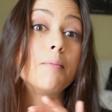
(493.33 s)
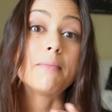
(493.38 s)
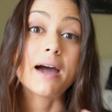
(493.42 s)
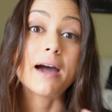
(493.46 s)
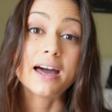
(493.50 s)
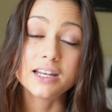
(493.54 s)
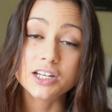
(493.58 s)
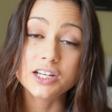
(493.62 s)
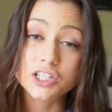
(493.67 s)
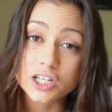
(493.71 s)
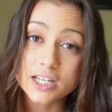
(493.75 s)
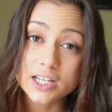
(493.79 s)

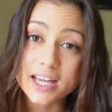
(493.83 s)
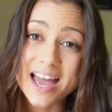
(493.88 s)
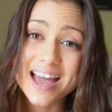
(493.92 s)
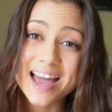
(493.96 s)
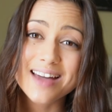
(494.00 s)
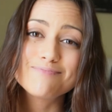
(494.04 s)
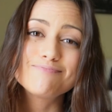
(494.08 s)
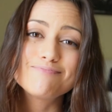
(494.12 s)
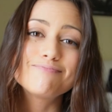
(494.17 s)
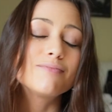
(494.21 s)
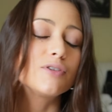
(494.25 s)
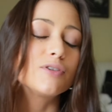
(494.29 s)
manage it
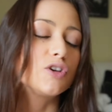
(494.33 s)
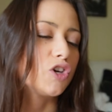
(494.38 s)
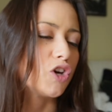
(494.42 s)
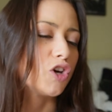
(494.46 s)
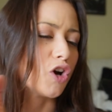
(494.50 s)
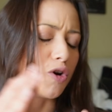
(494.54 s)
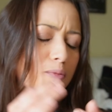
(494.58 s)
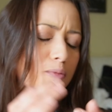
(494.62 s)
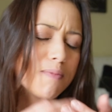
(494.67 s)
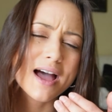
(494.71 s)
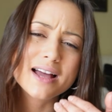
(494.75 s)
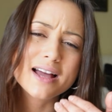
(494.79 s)
yet,
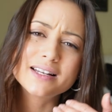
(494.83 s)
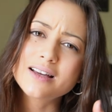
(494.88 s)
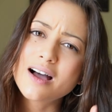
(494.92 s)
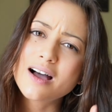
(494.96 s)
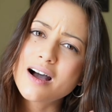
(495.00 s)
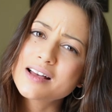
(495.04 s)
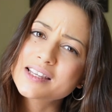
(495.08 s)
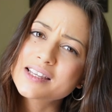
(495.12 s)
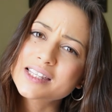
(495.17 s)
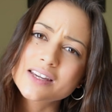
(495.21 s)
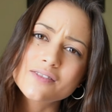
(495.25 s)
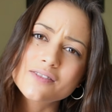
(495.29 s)
go back to
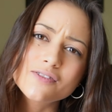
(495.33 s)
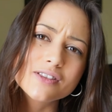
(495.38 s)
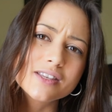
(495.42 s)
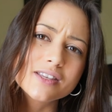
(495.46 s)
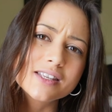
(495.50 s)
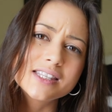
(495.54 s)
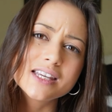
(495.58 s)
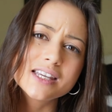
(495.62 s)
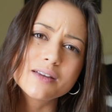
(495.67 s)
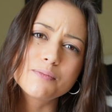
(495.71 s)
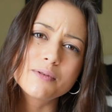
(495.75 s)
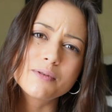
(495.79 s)
asking for the sit